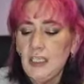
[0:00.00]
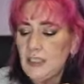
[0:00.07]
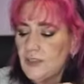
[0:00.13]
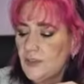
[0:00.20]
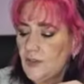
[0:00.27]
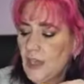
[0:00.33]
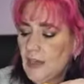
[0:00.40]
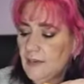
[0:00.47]

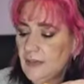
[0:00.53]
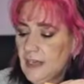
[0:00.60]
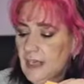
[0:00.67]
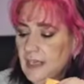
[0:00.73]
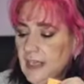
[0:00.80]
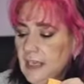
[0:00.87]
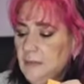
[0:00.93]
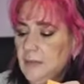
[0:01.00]
So yeah, and
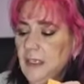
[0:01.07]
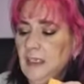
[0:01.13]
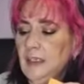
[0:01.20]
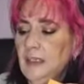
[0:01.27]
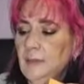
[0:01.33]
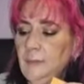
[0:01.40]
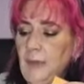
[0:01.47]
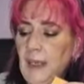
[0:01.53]
that came in
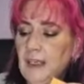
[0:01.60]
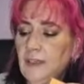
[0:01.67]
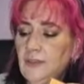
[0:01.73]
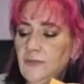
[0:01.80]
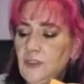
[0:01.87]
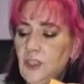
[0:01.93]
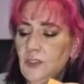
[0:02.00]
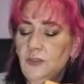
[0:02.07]
a pack
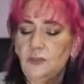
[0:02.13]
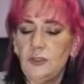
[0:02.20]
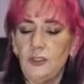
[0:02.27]
of two.